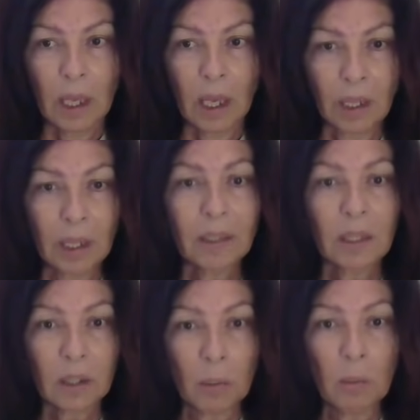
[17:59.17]
And it's
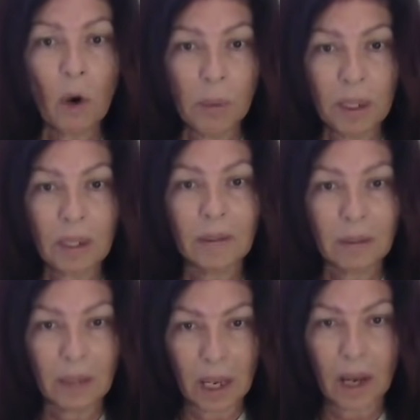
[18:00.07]
the moment is
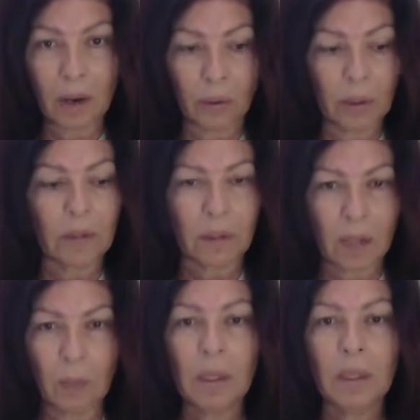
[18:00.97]
now. It's
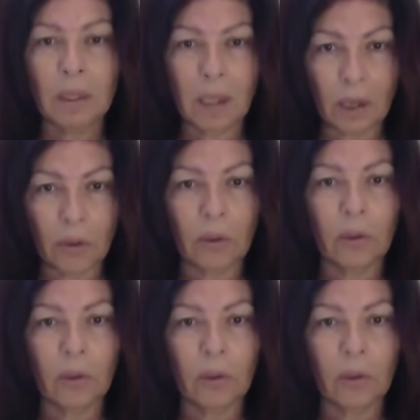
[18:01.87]
coming together